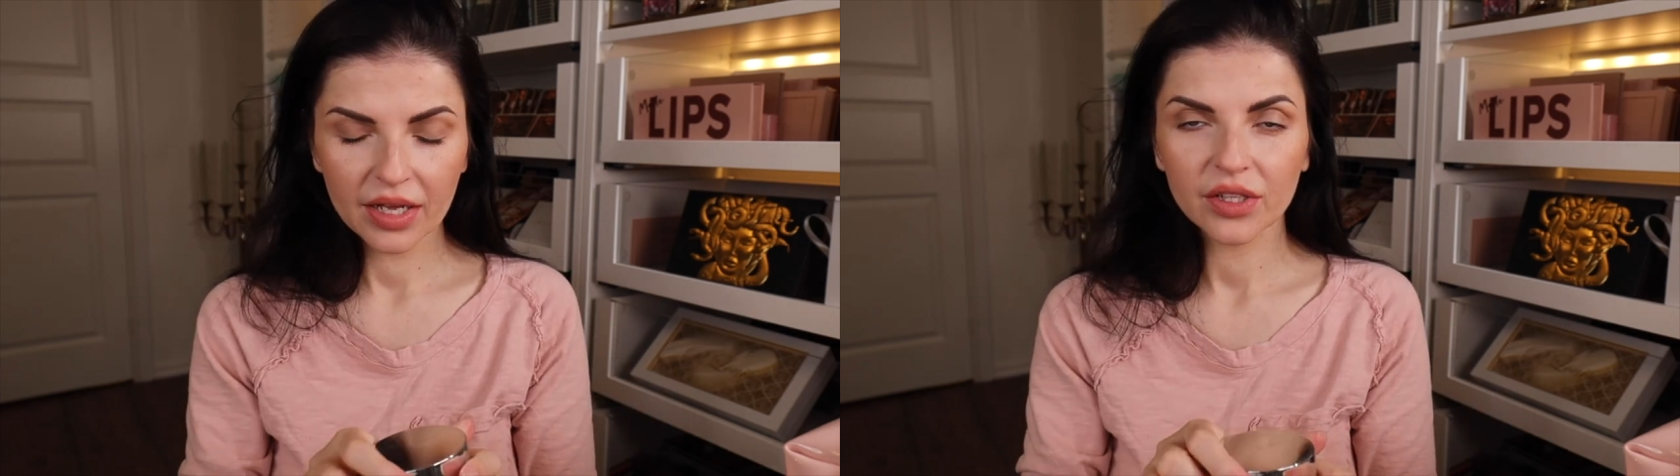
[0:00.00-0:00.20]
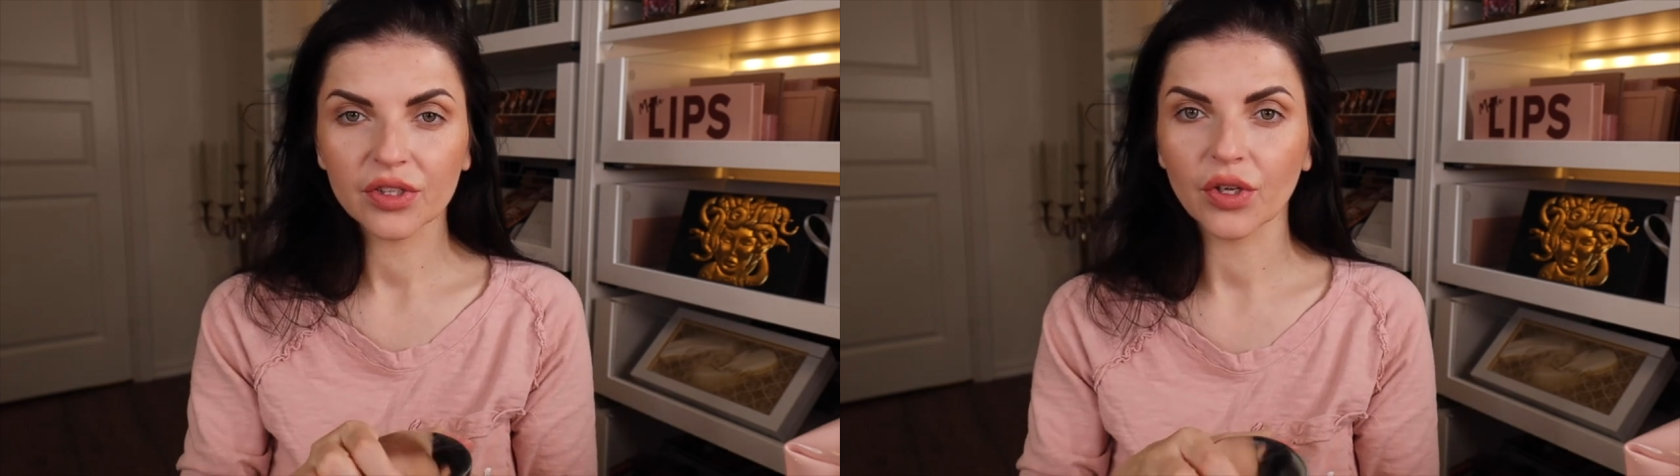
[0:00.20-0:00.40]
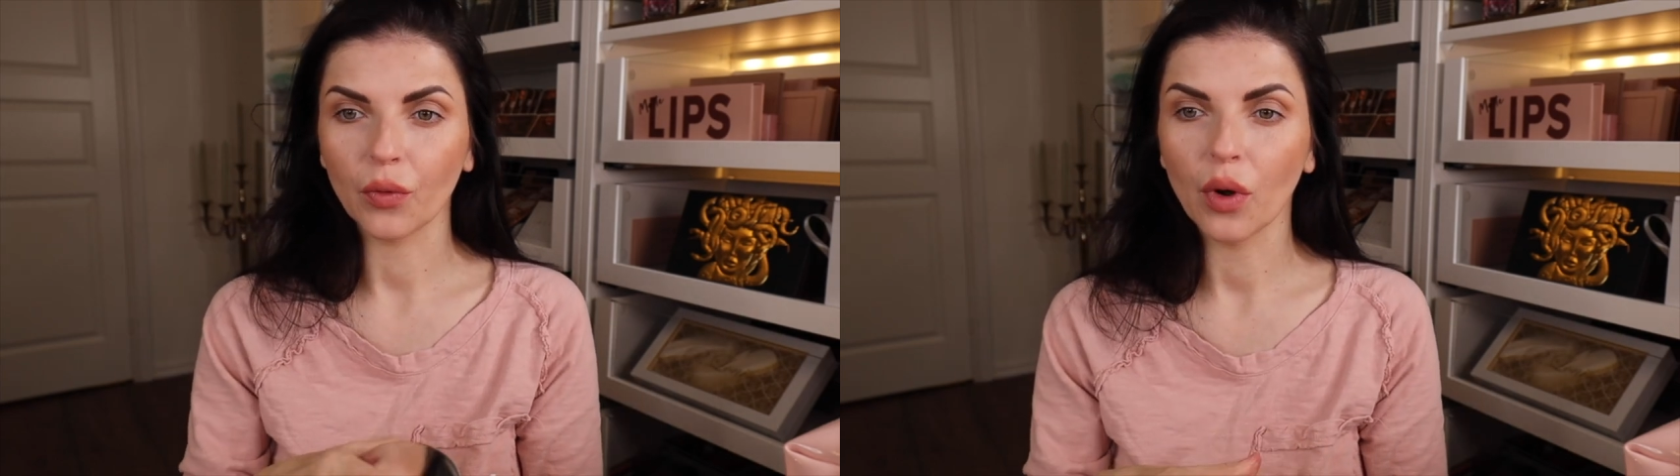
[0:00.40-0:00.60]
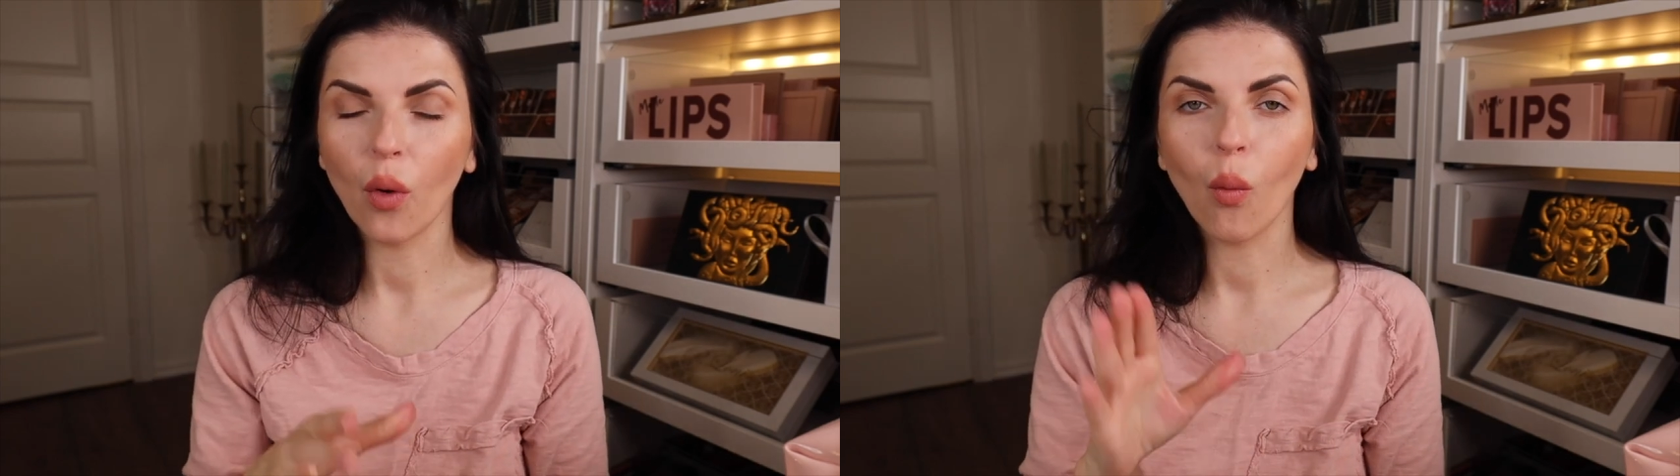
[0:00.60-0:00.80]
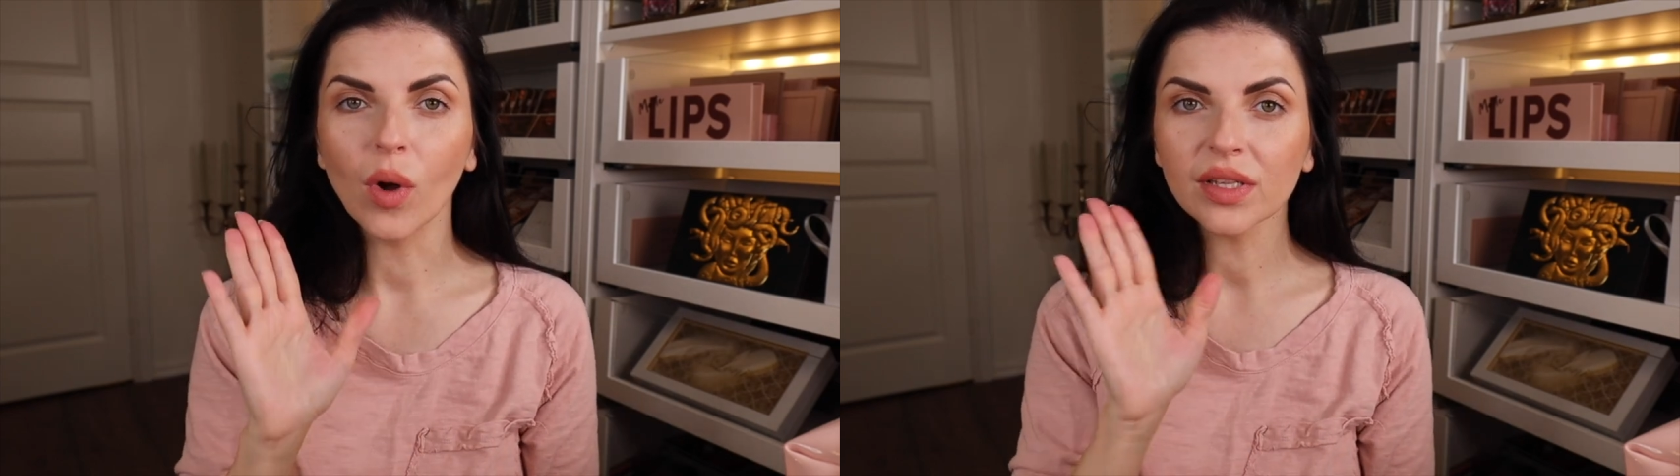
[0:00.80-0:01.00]
so
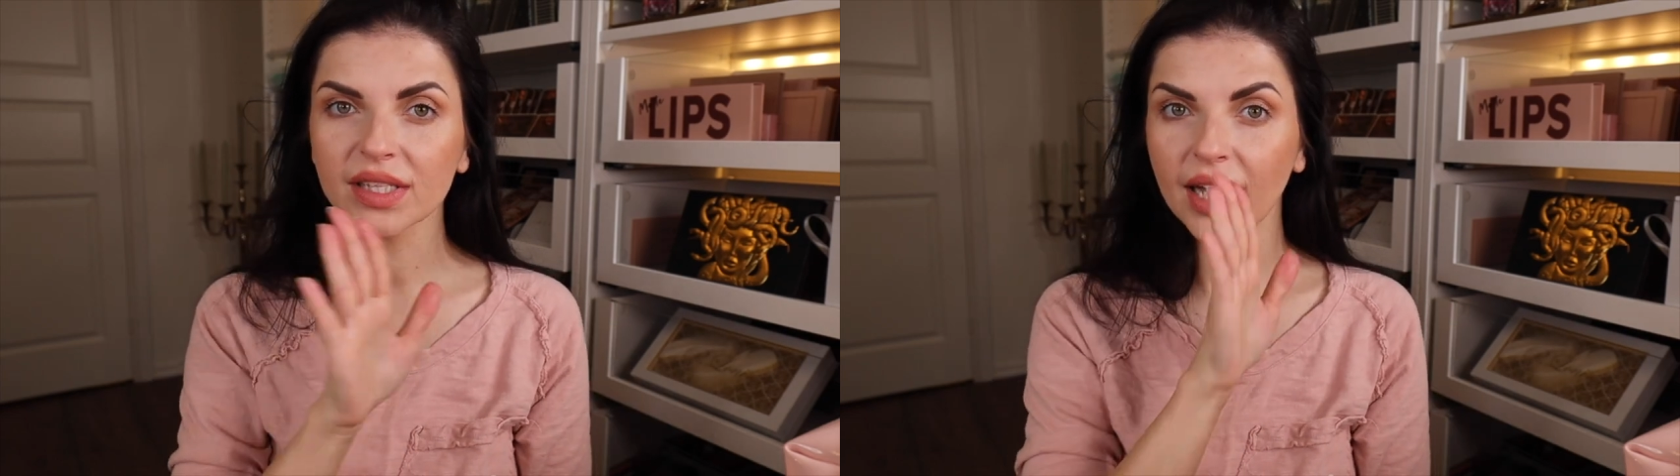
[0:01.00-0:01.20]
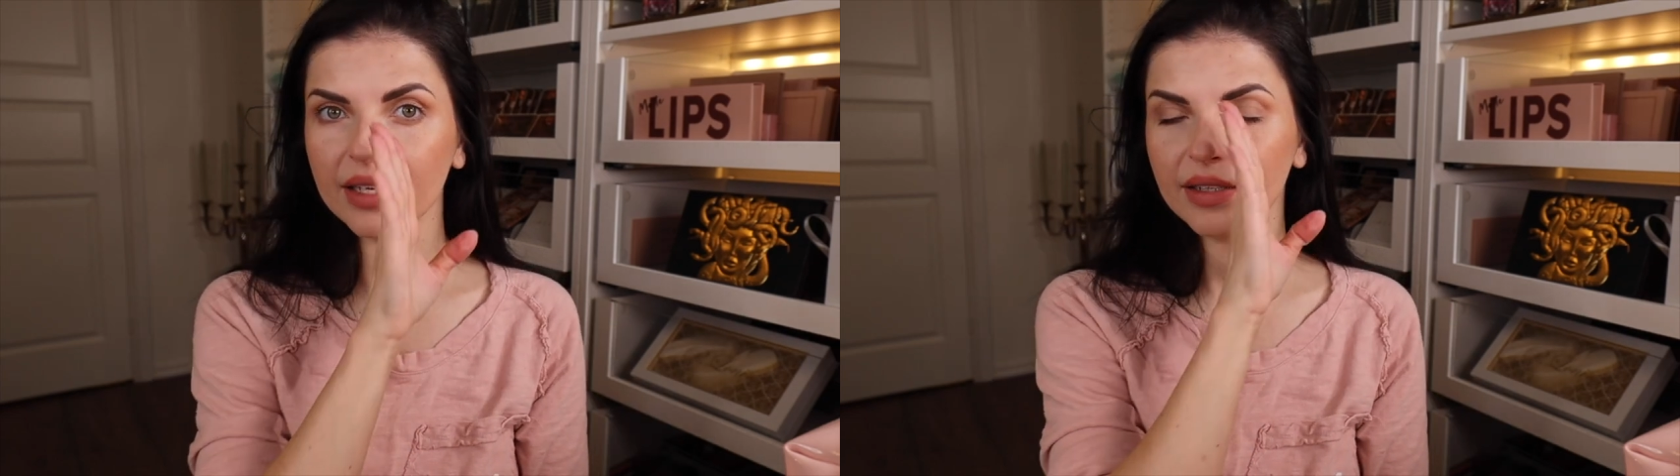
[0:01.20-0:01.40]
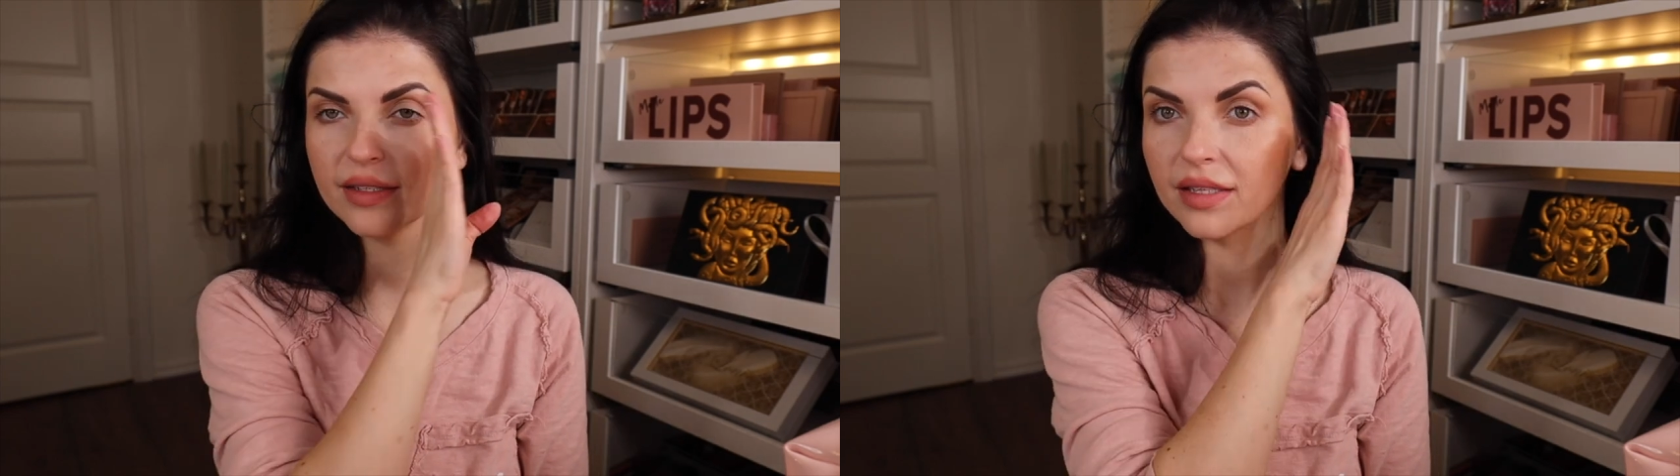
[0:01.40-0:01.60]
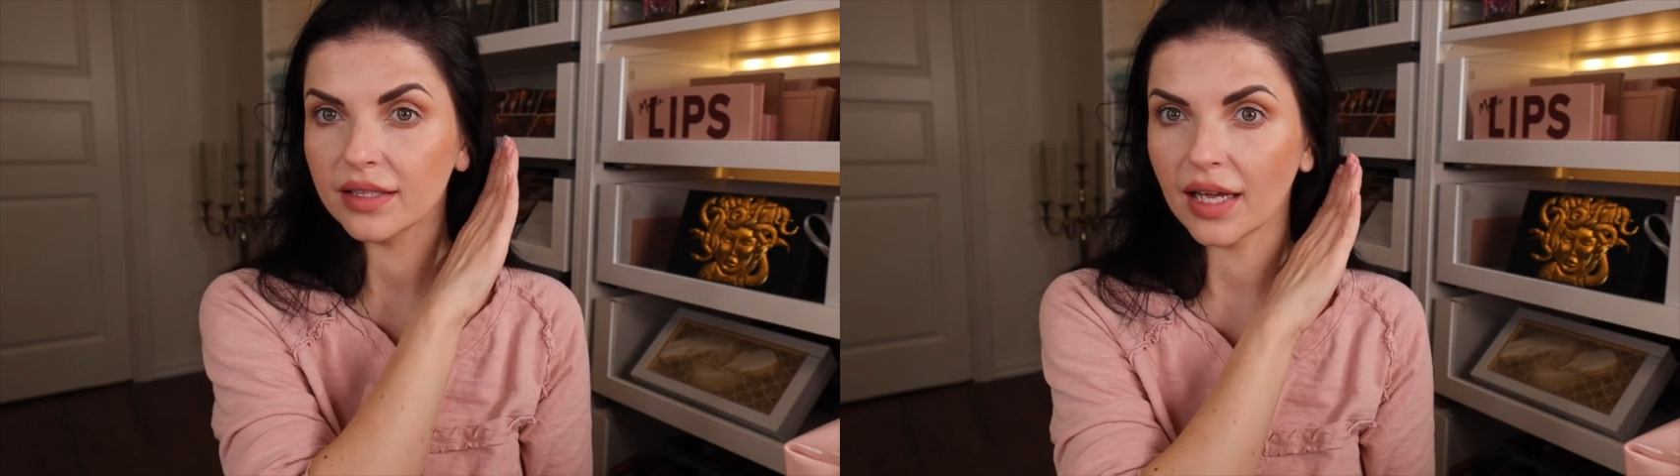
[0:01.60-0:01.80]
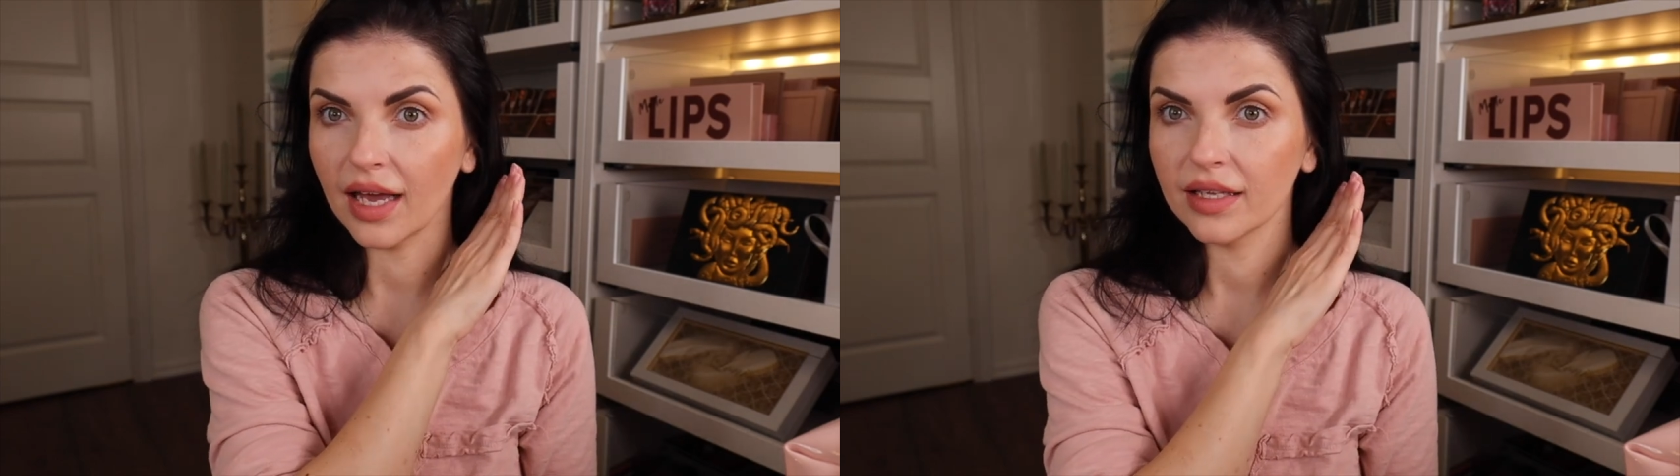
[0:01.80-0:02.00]
one side, this
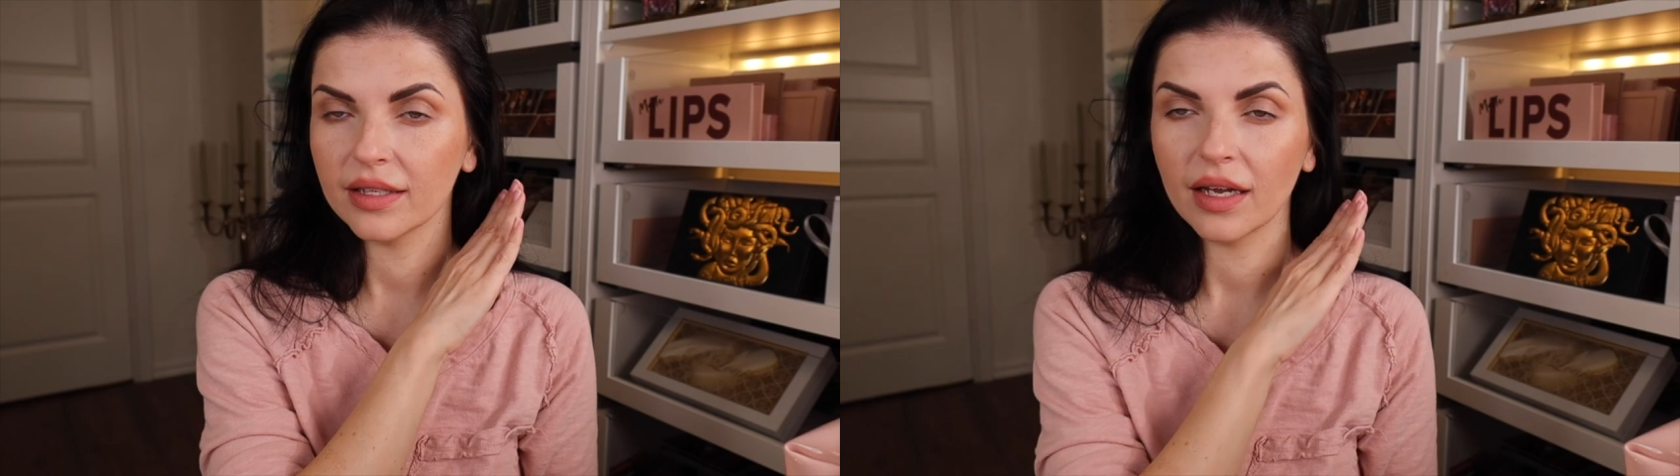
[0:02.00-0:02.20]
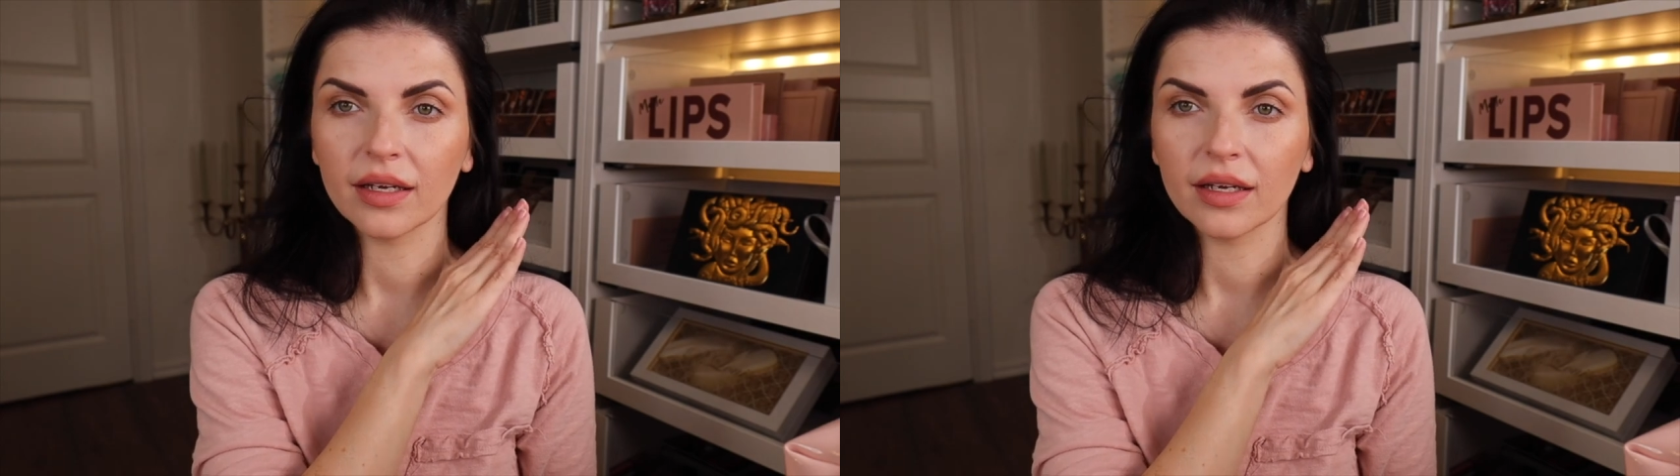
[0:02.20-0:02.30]
side,